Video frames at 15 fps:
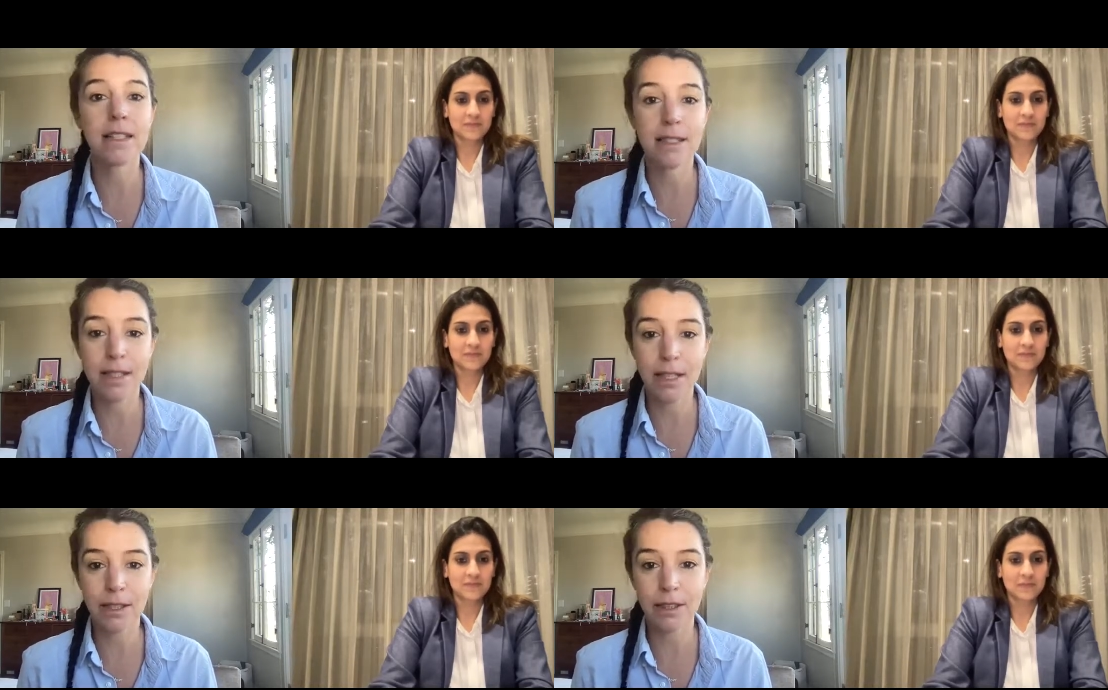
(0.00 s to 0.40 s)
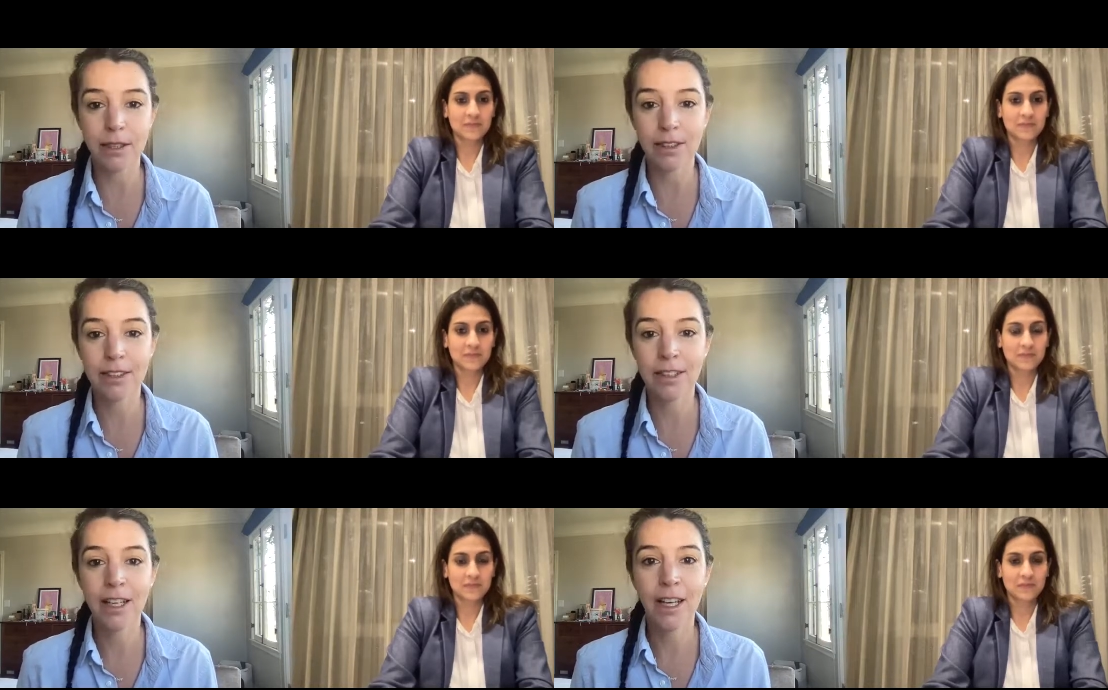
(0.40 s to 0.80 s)
Speaker 1: a
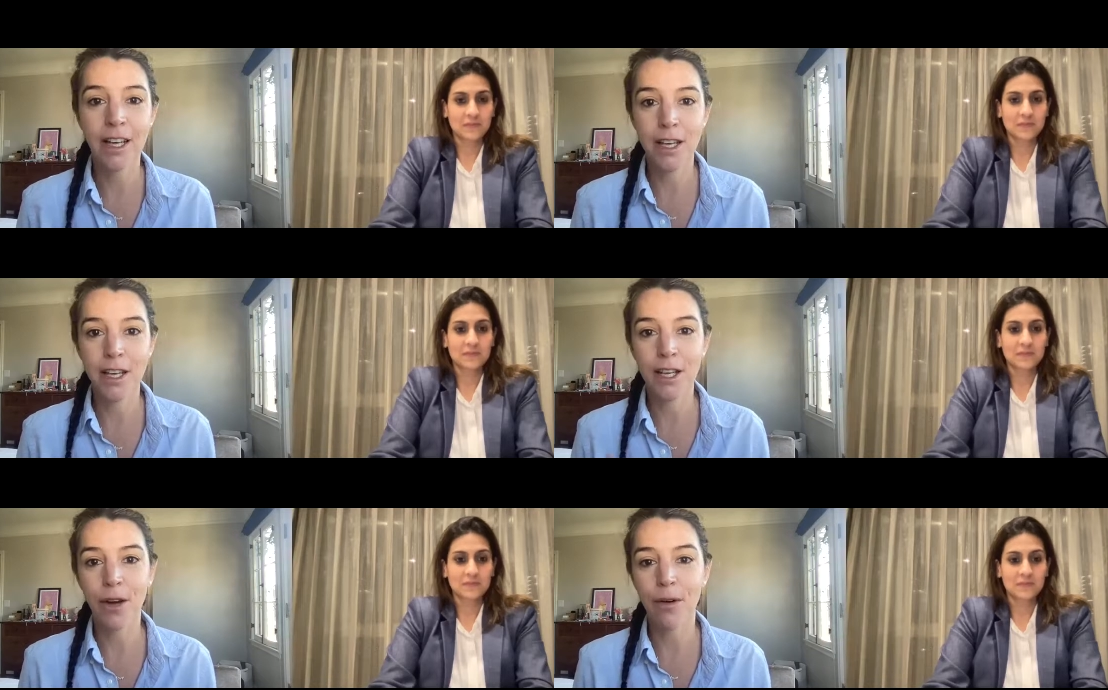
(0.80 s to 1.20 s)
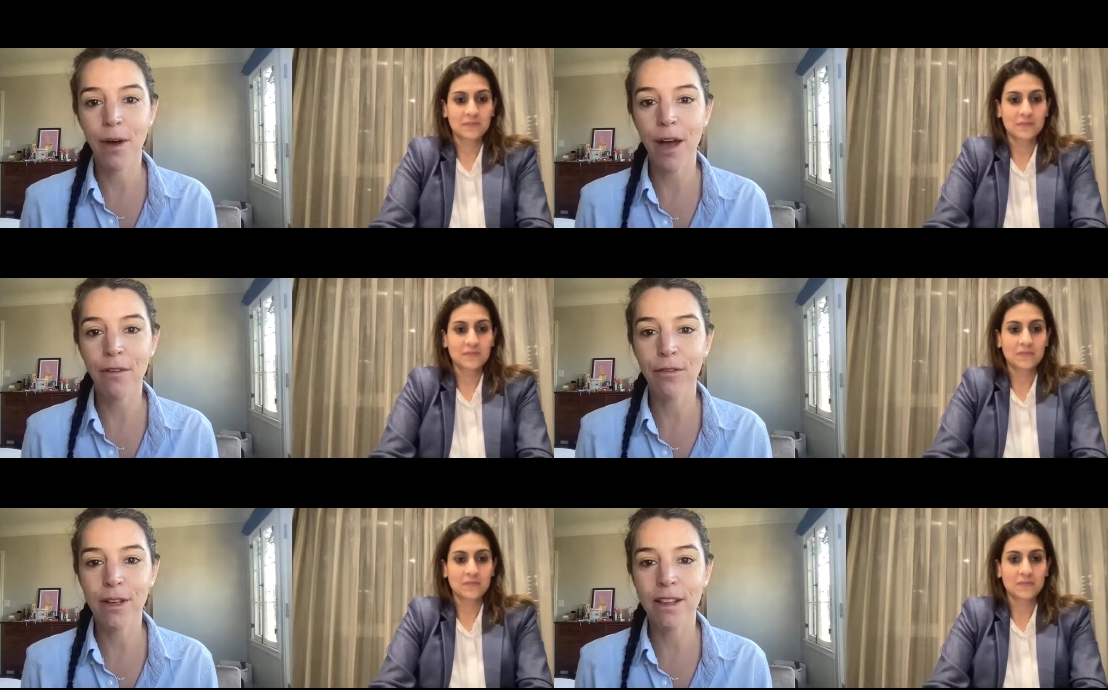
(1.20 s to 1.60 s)
signal, you know,
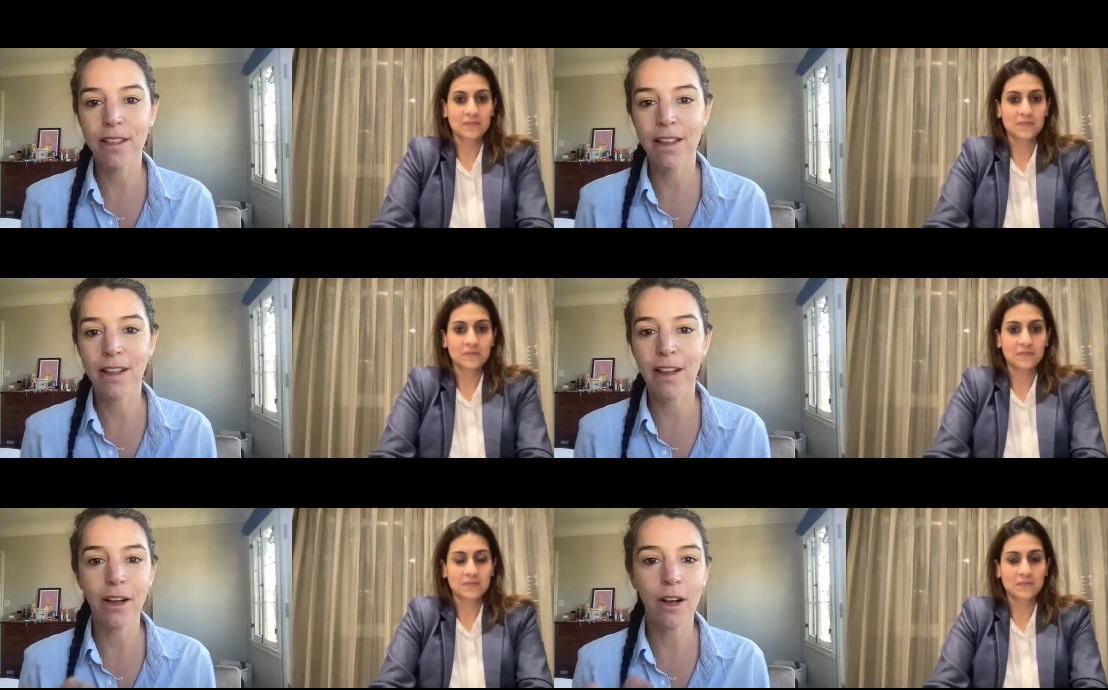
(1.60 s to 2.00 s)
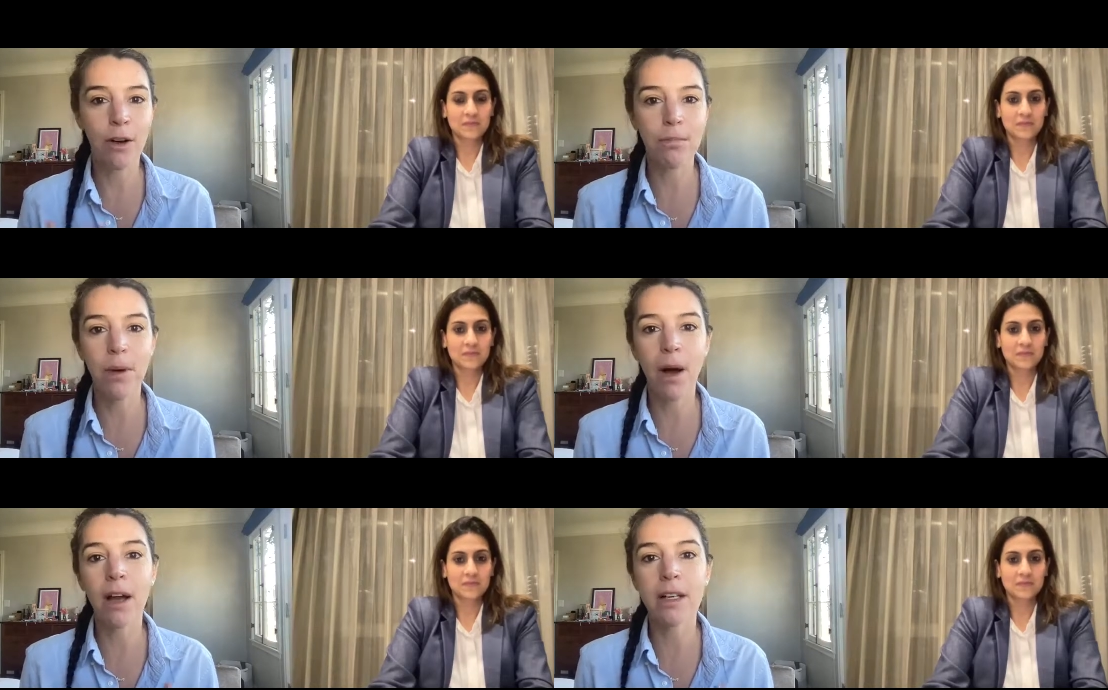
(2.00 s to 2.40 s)
everything, like
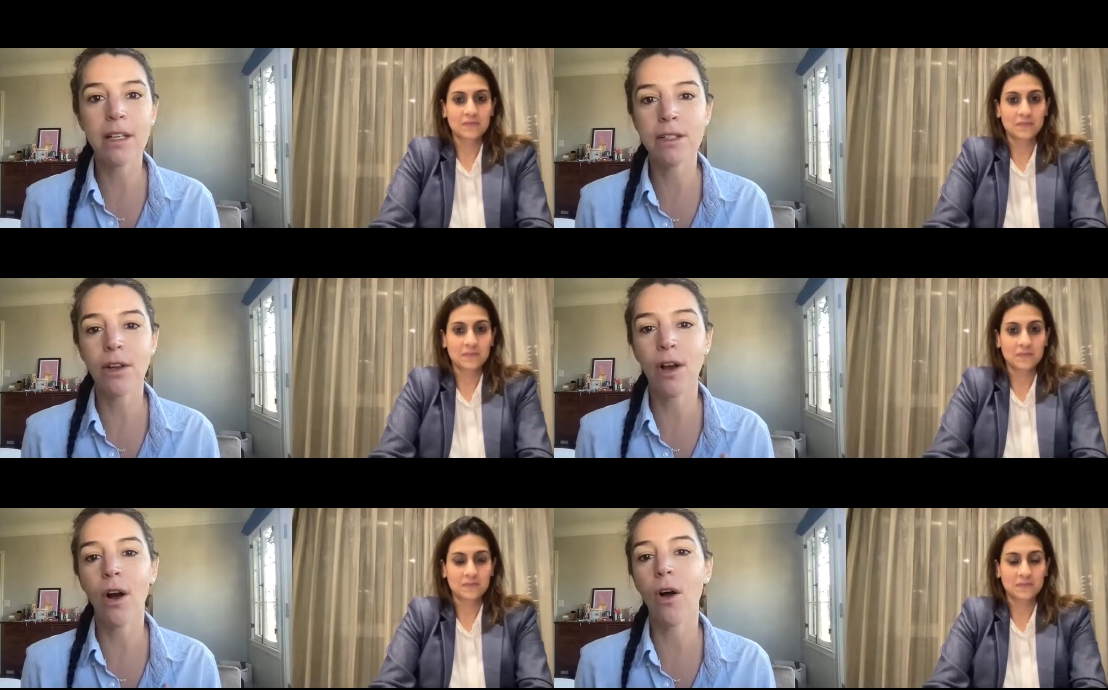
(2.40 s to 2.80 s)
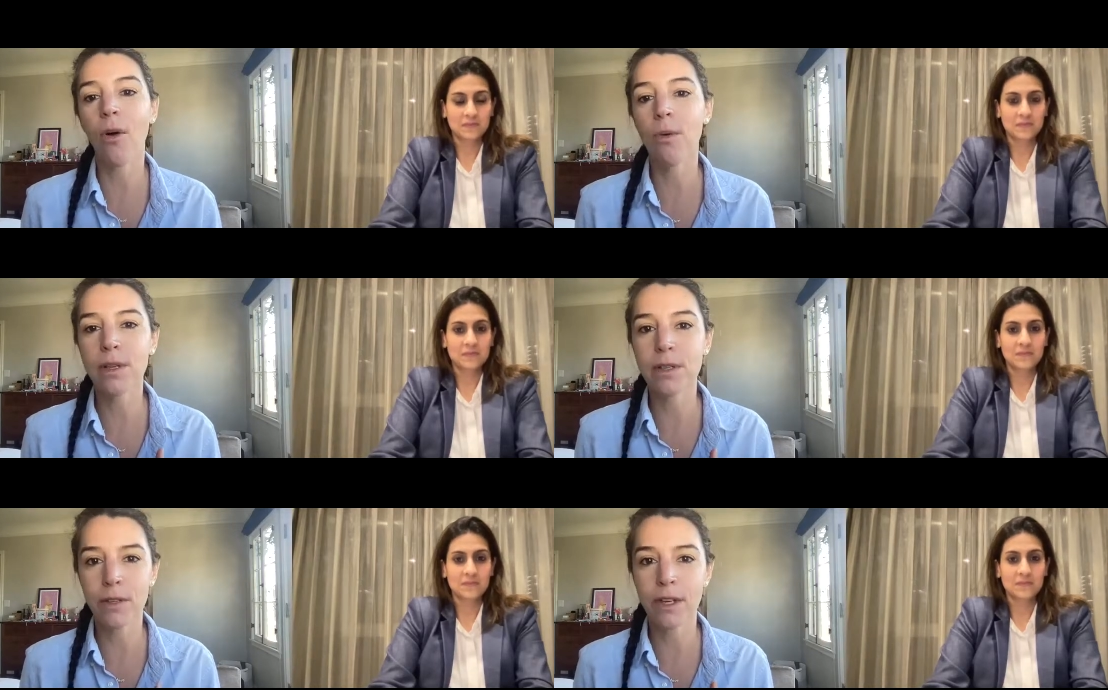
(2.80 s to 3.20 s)
our body's
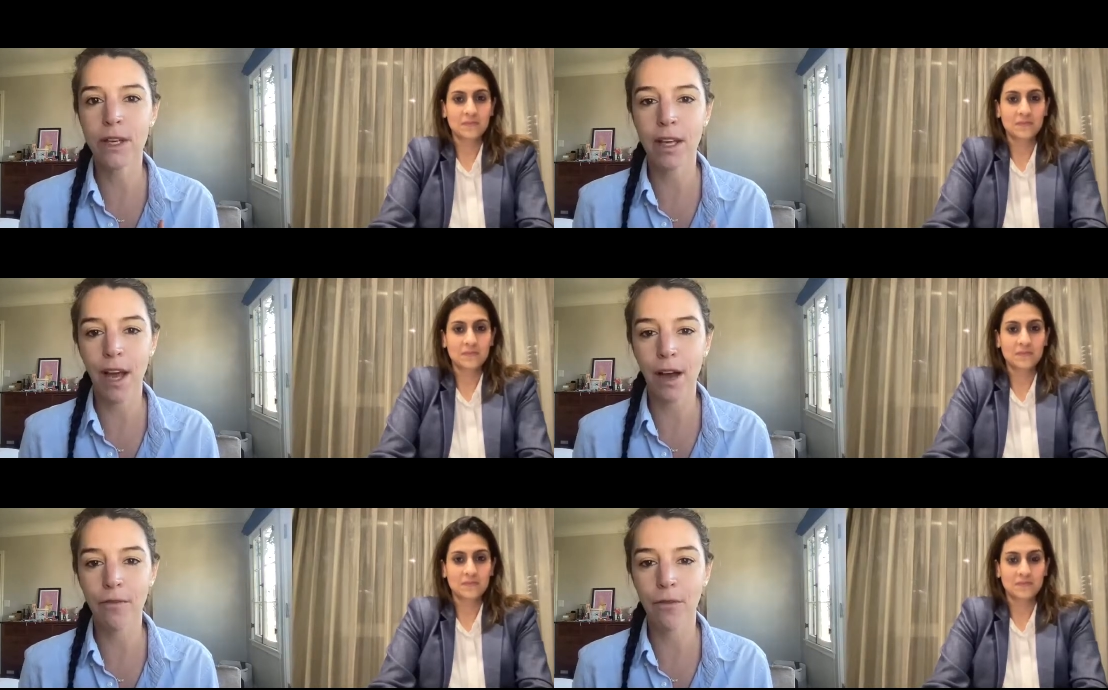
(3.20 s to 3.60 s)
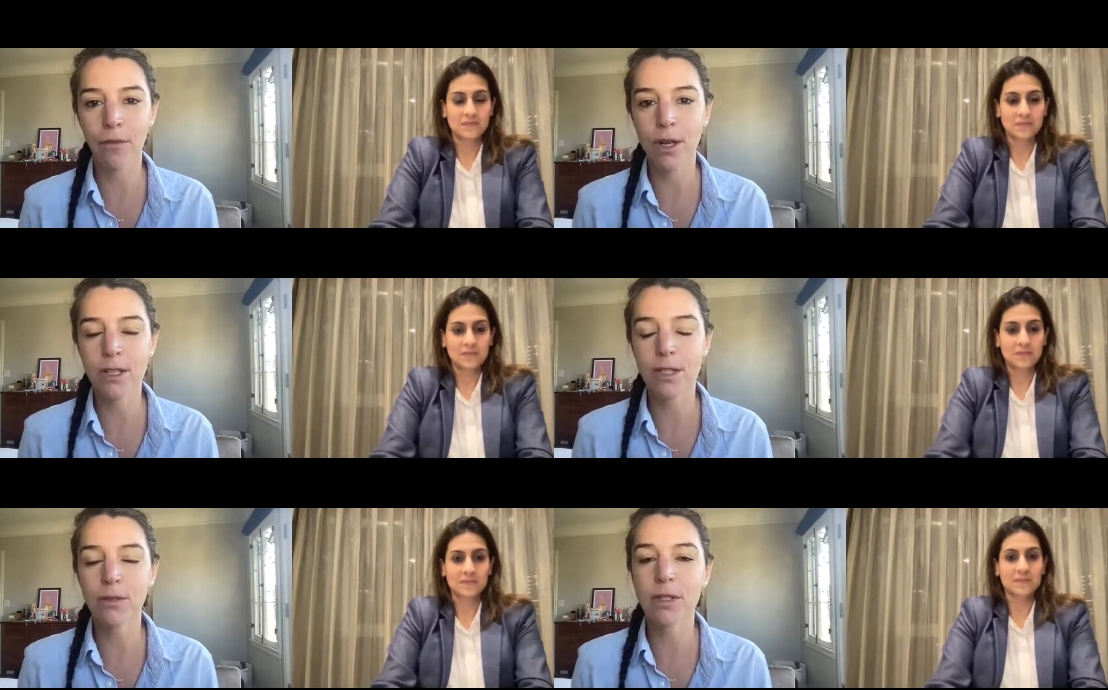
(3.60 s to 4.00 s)
always looking out for us.